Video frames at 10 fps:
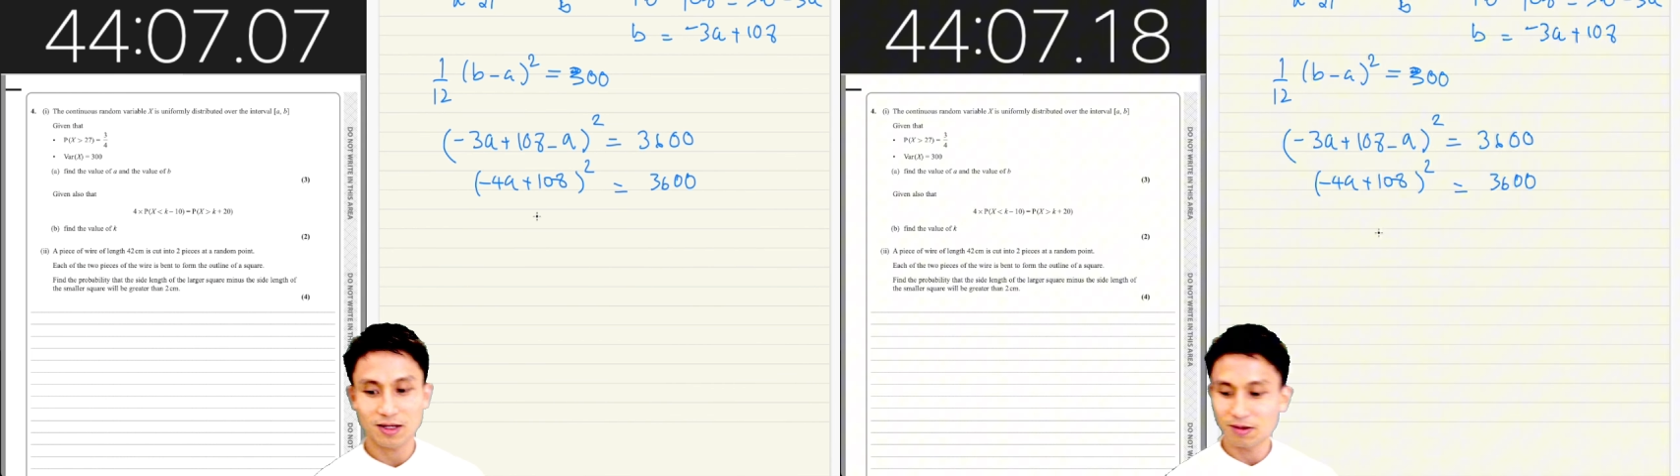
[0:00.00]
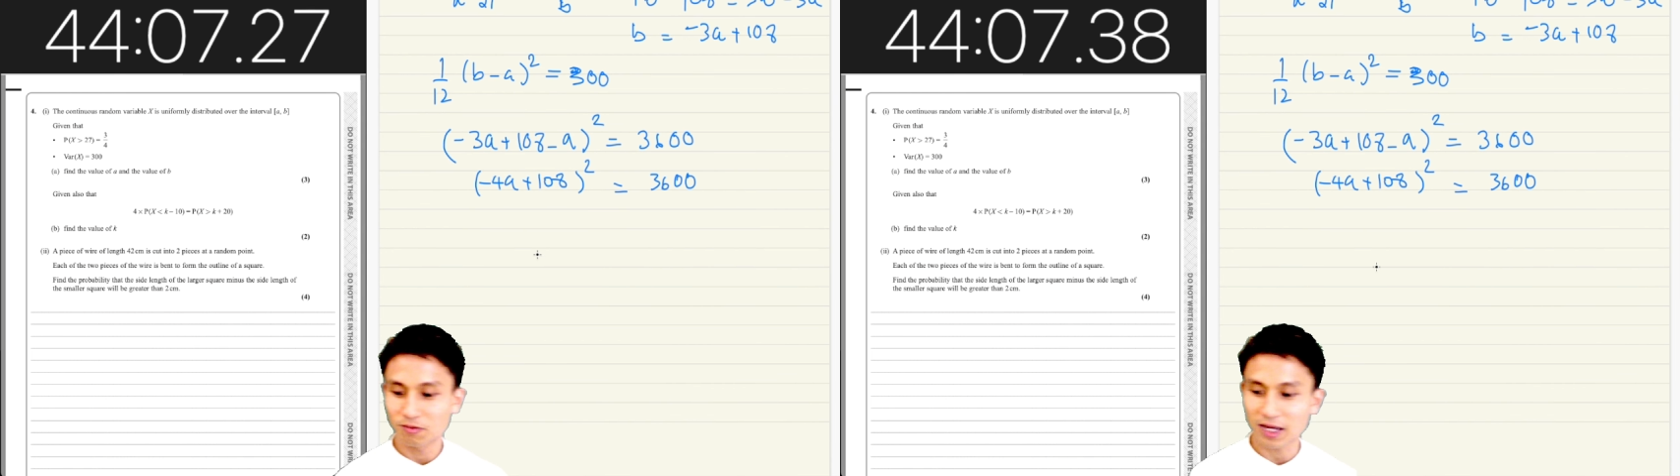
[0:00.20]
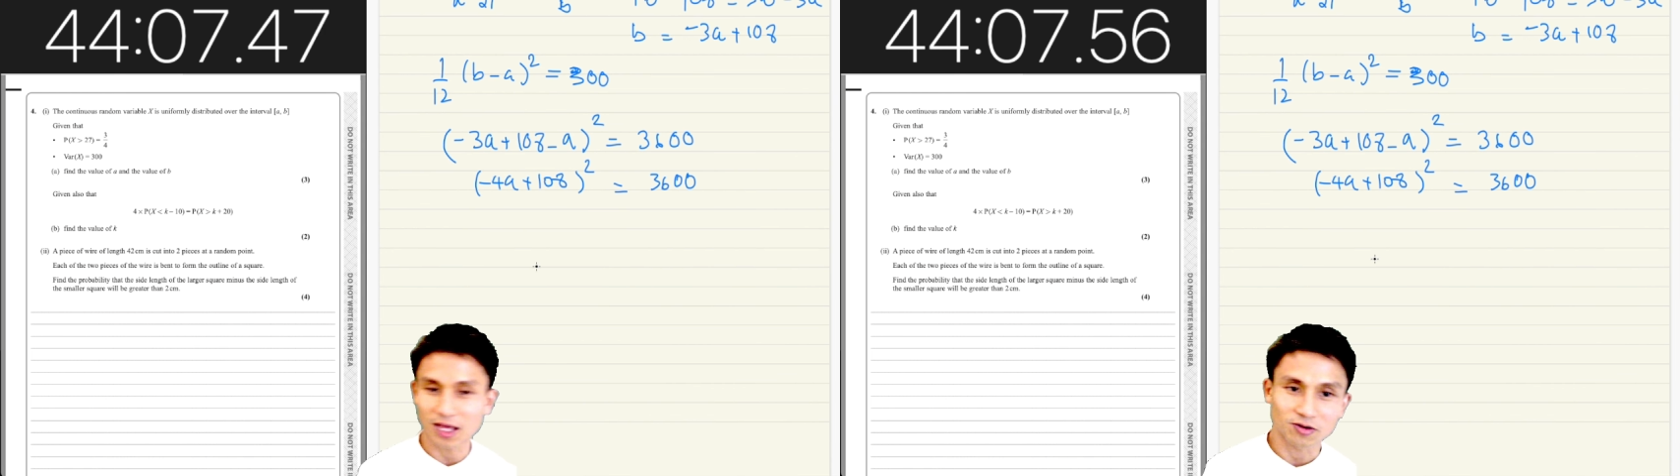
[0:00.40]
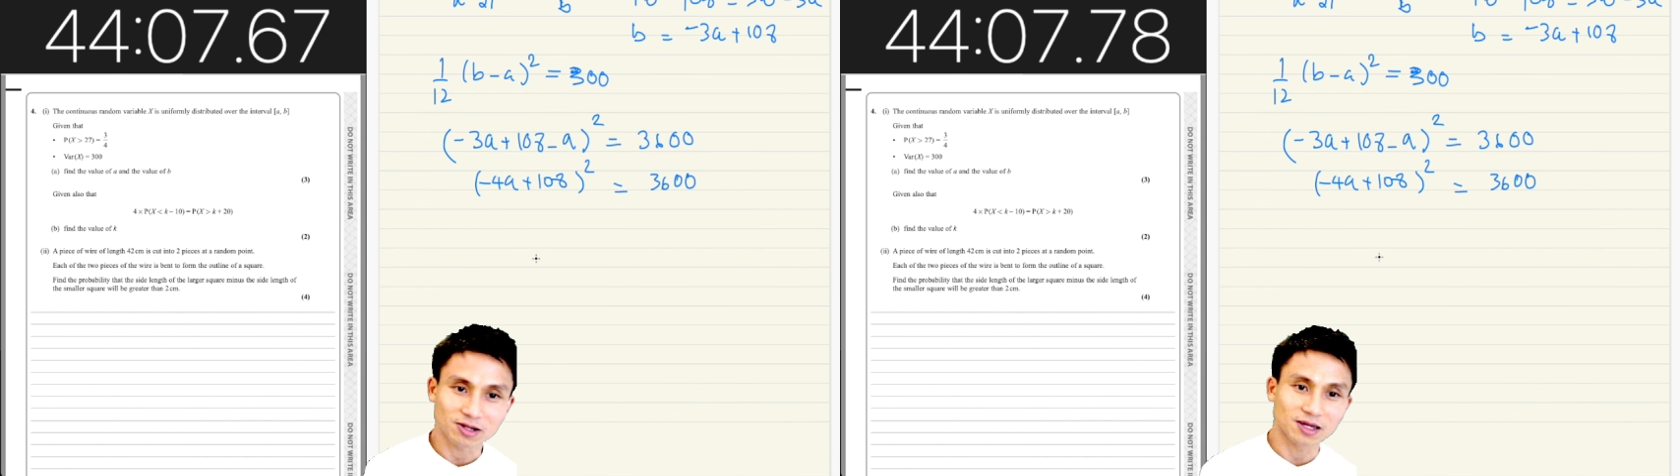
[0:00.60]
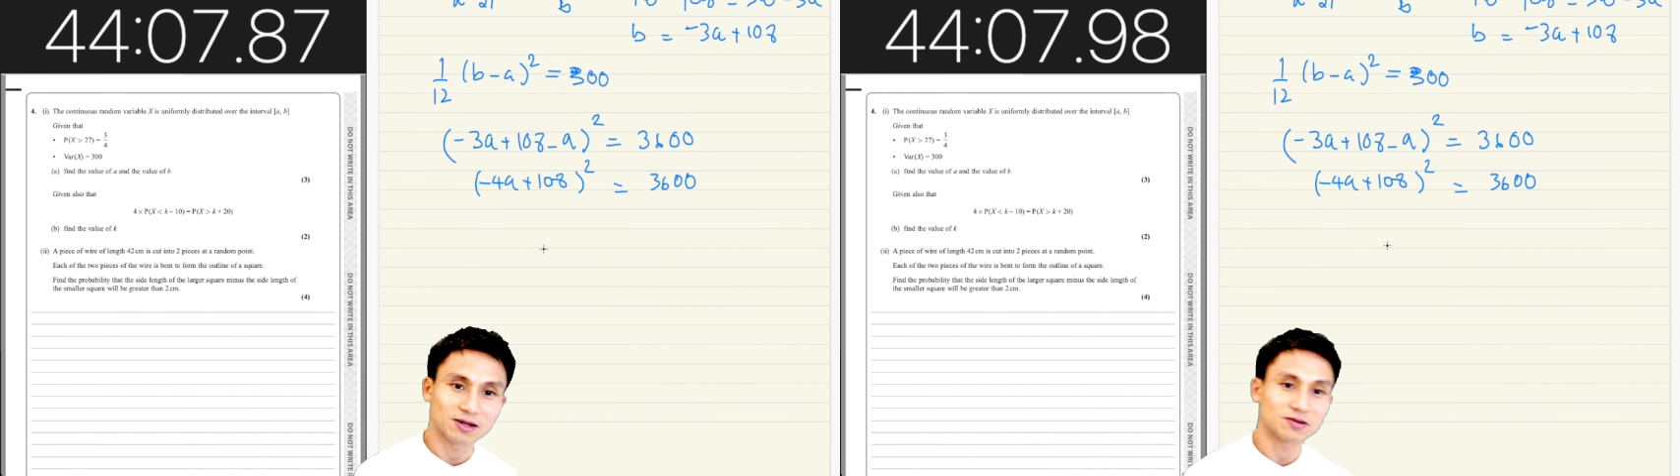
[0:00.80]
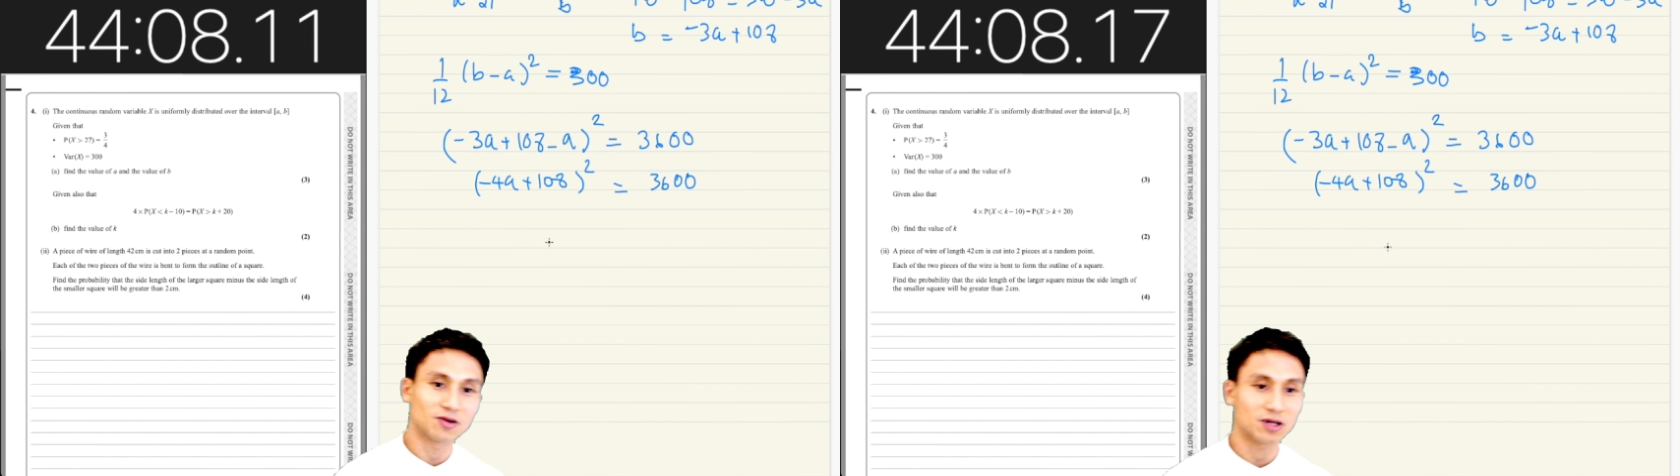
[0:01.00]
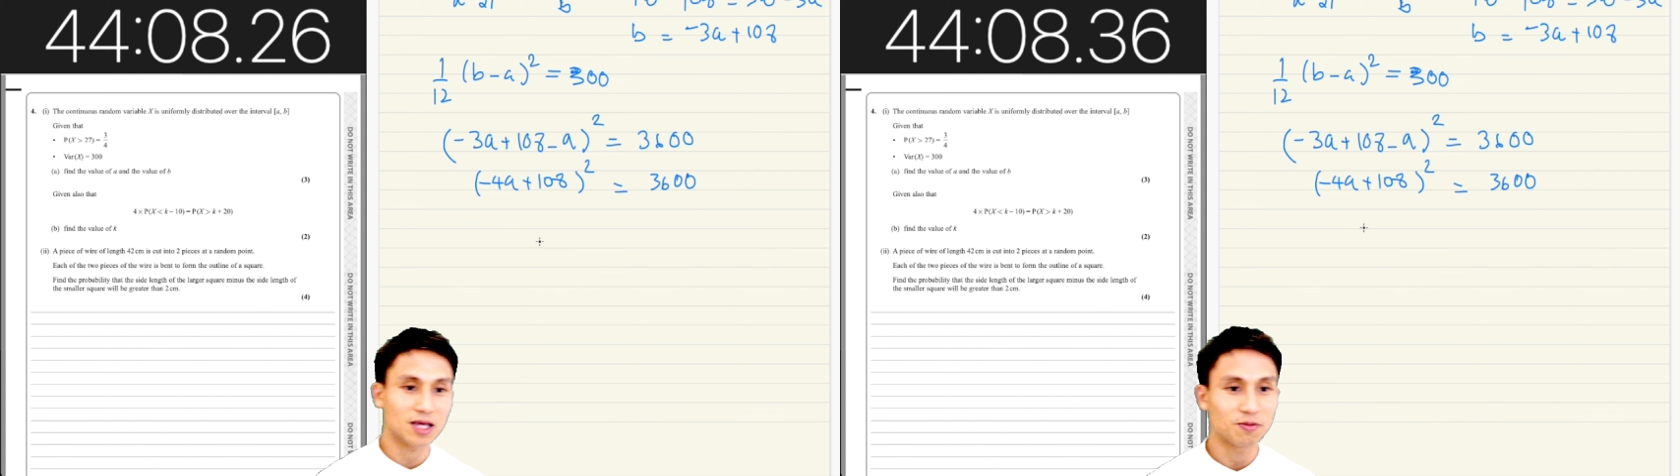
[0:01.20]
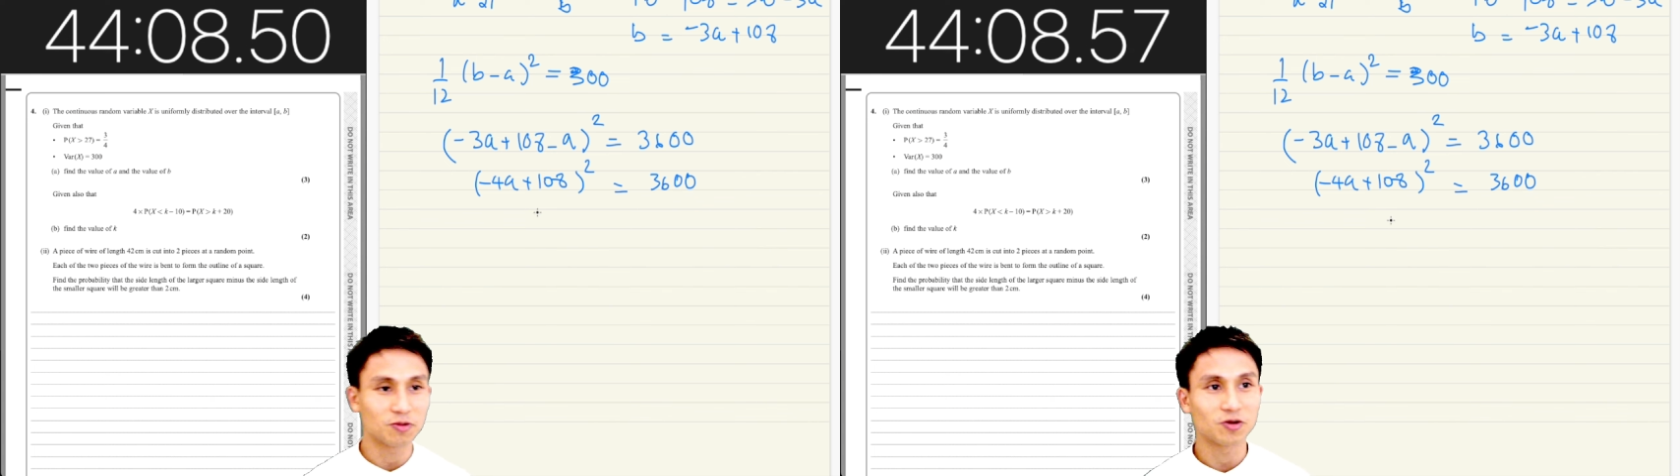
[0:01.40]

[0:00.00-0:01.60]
my calculator is not capable